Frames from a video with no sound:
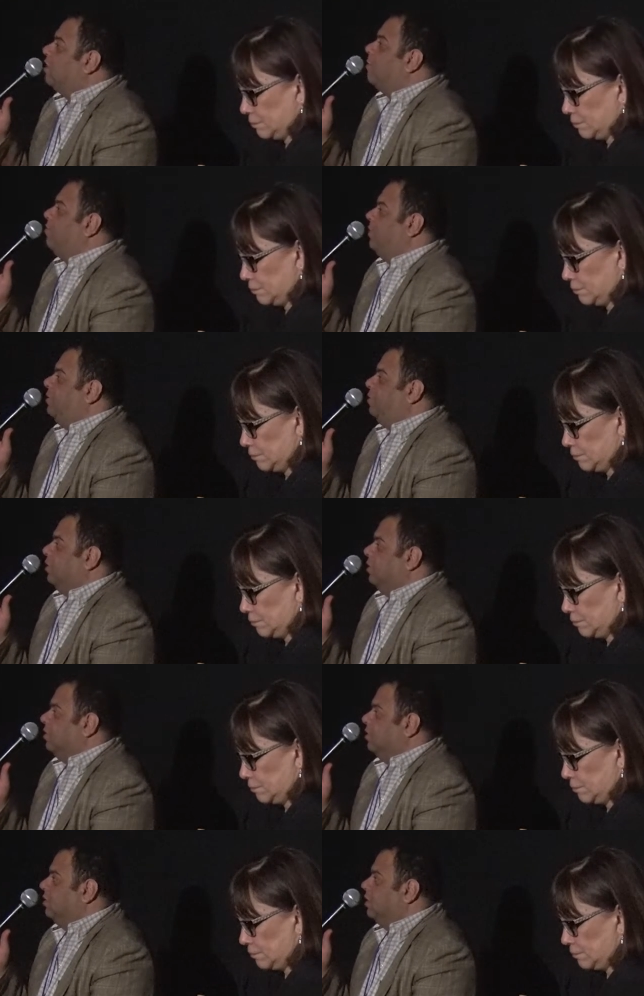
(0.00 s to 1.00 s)
Speaker 1: some people.
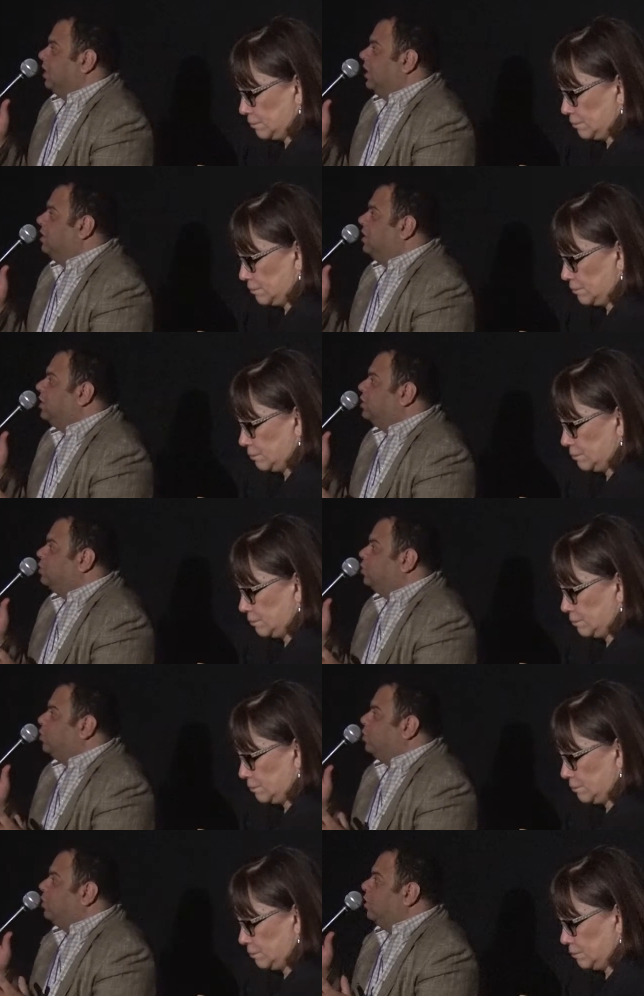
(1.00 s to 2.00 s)
It didn't
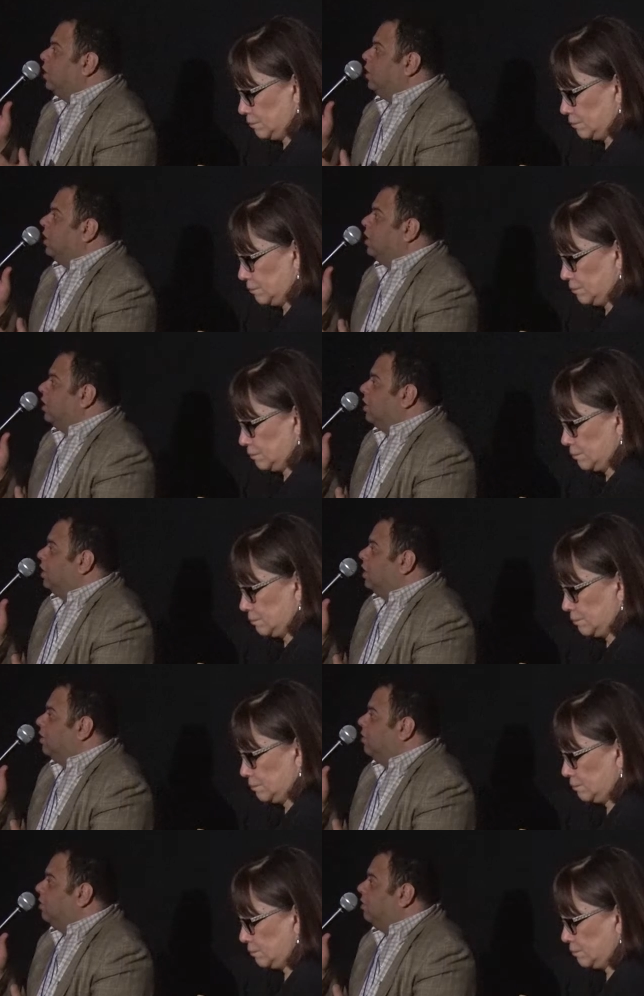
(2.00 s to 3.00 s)
show.
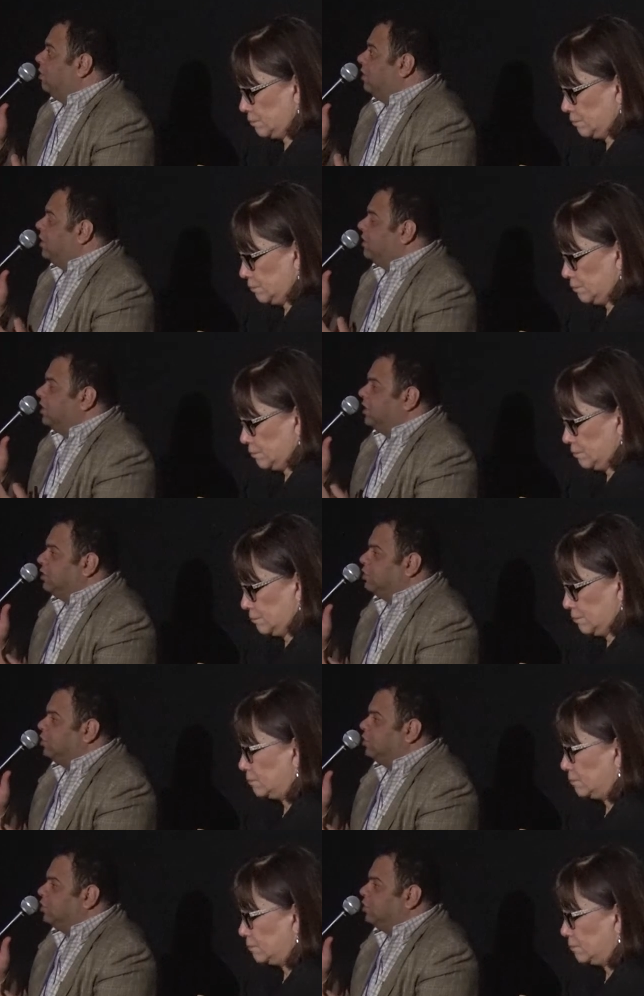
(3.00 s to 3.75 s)
Uh, it didn't